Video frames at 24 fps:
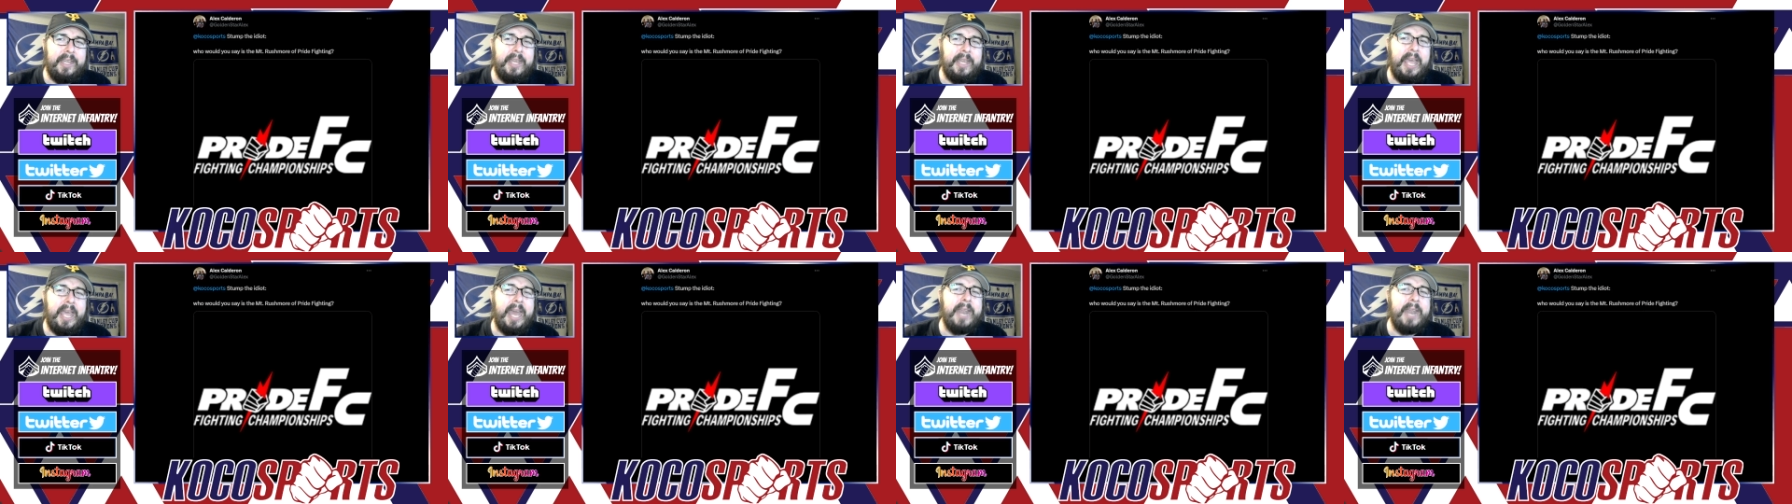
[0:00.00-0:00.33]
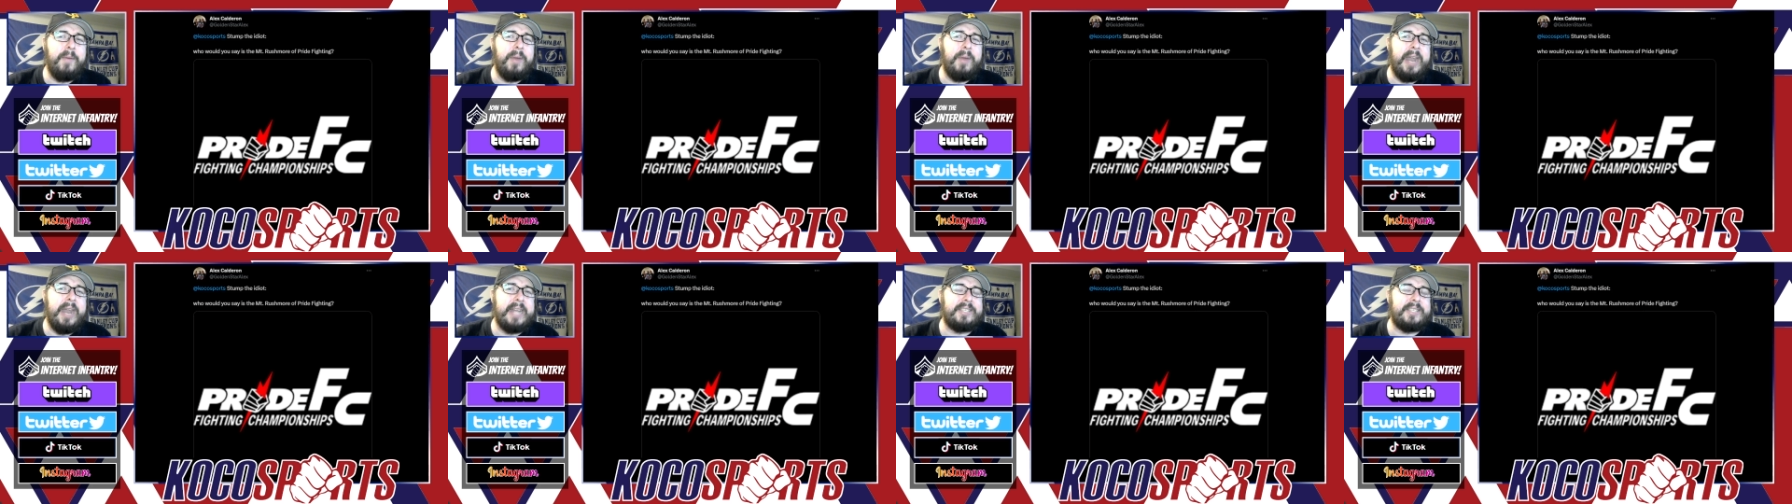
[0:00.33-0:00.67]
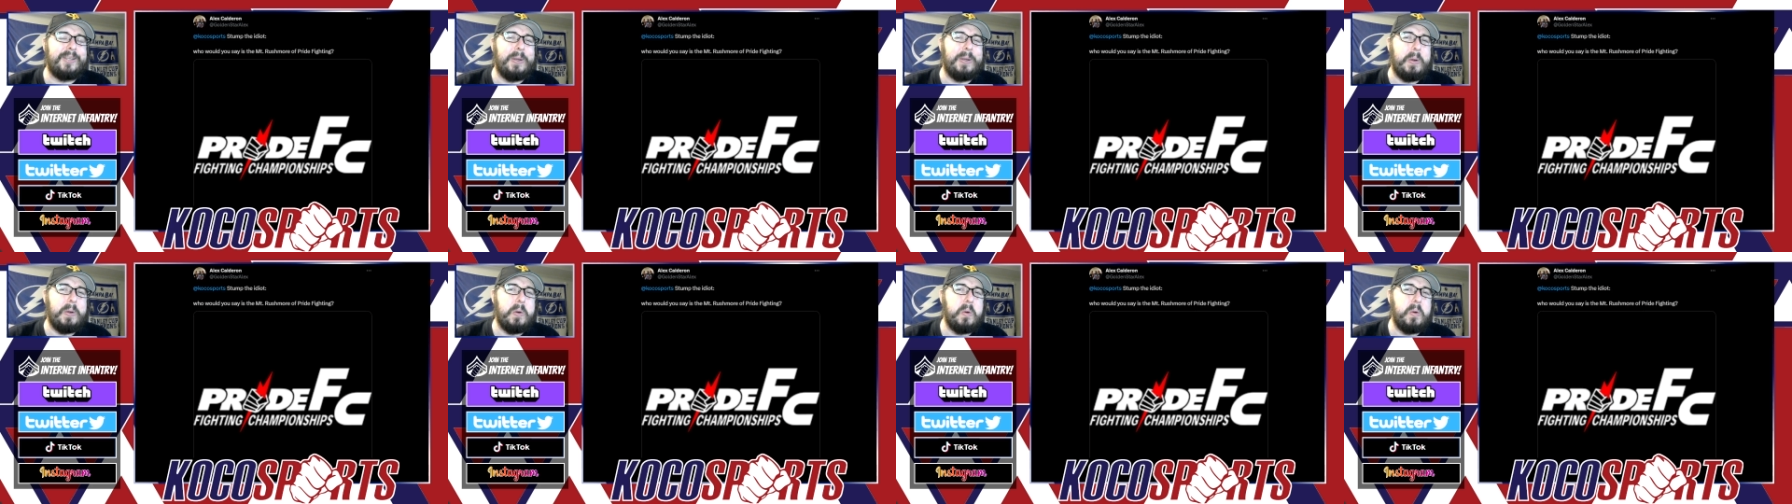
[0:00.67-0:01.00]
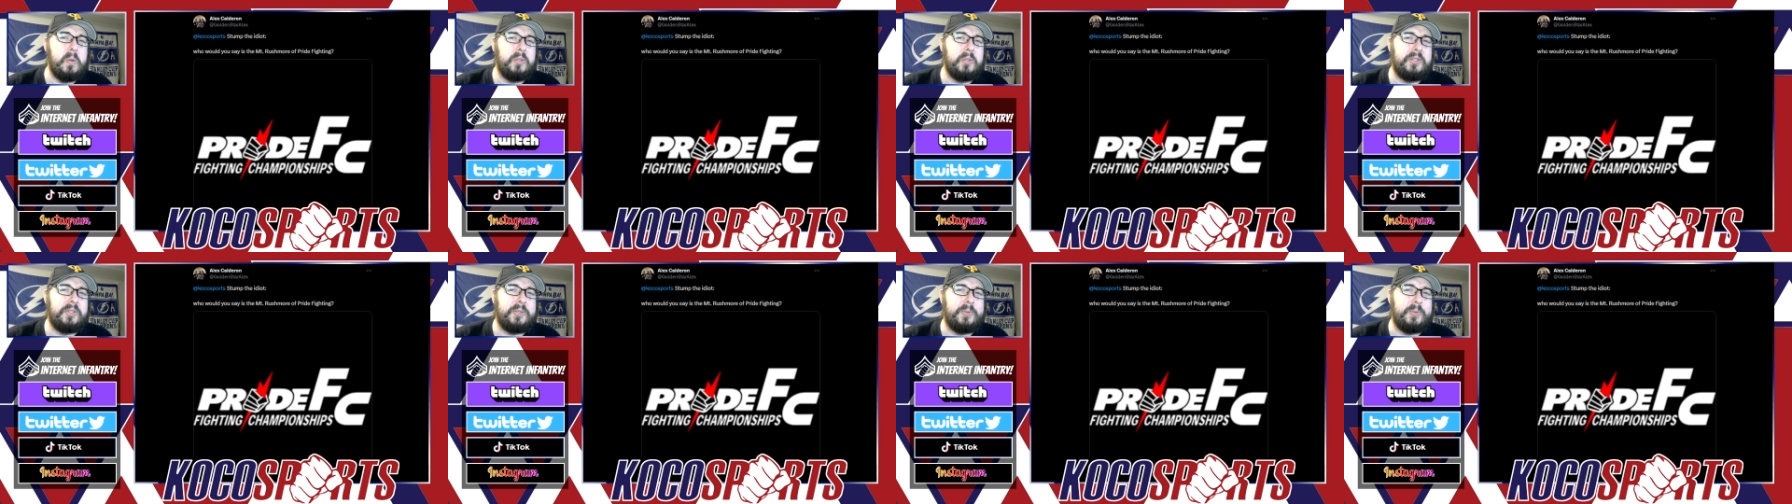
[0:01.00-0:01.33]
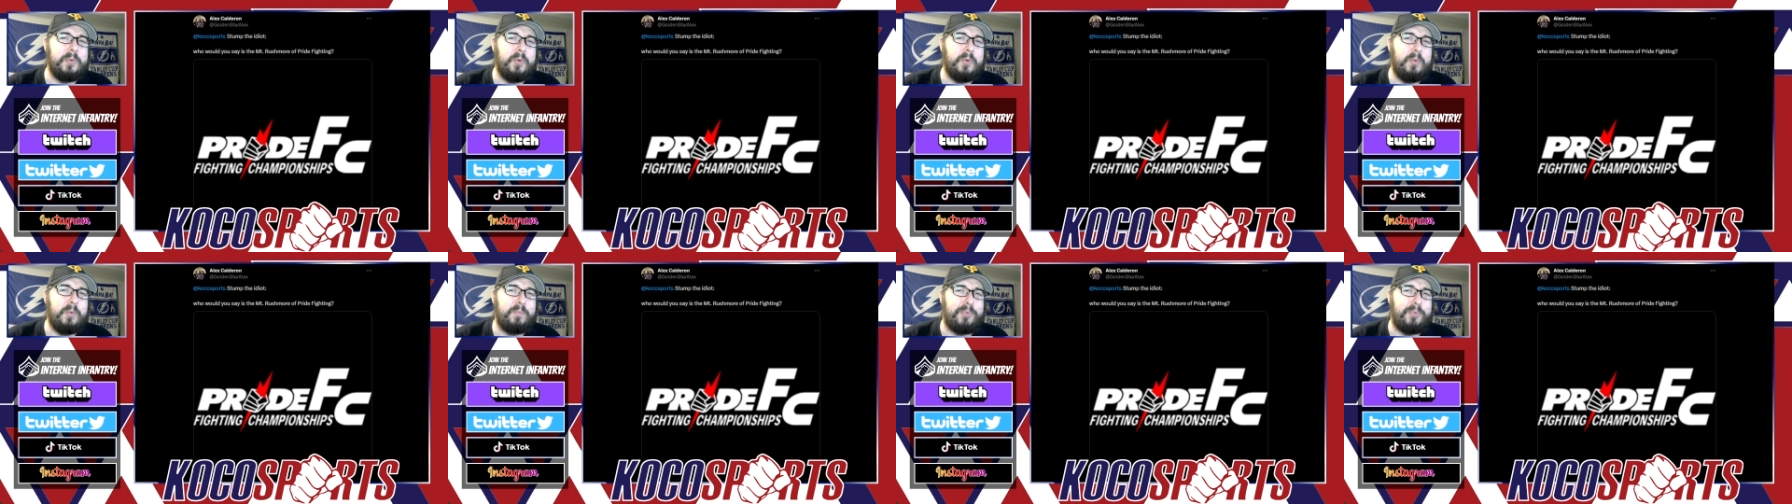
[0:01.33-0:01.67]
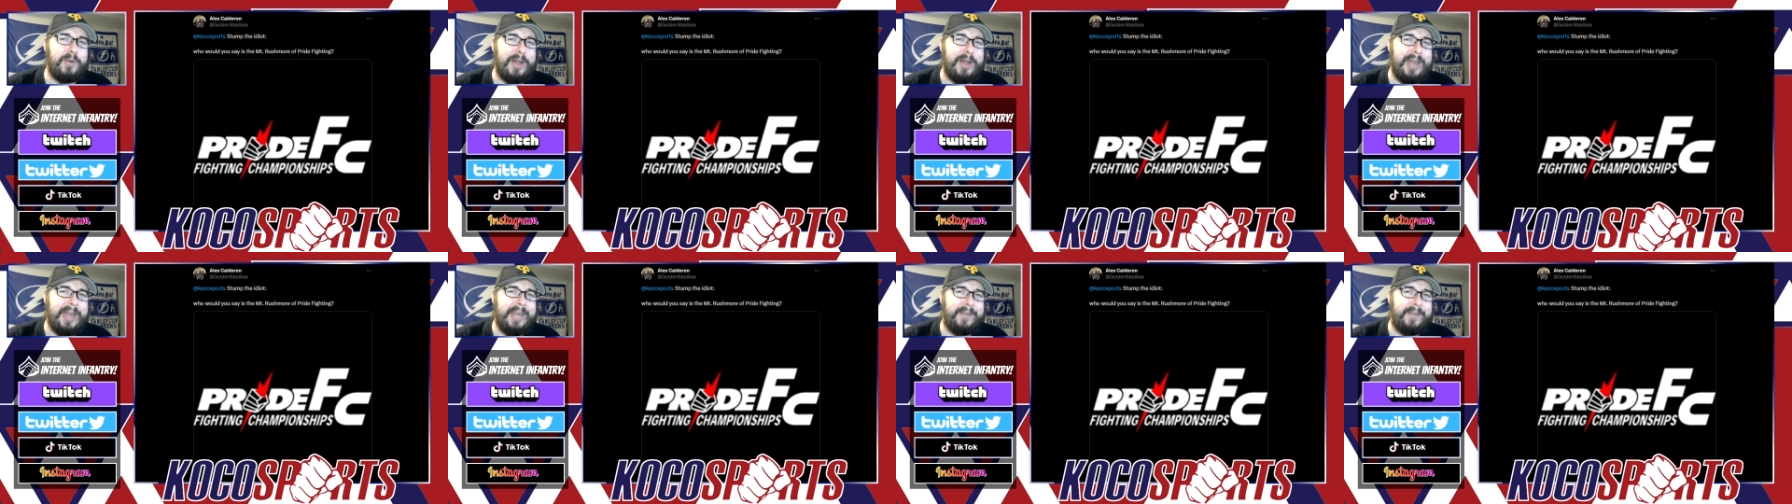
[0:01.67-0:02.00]
Anyone that's an old school
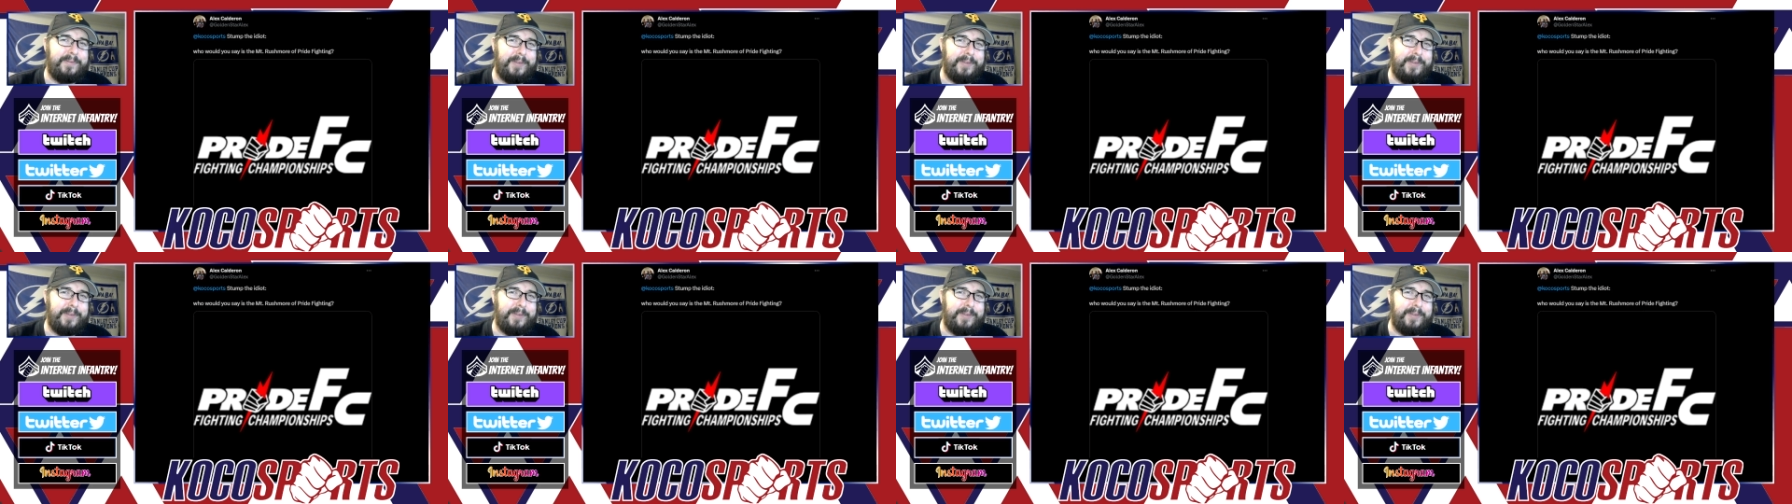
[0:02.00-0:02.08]
Pride